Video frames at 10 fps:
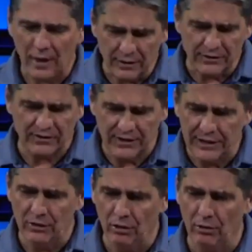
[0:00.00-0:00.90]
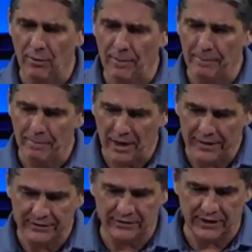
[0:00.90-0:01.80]
A single
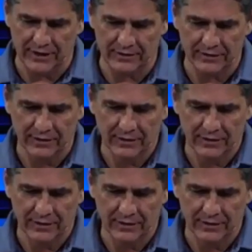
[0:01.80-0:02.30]
mindset.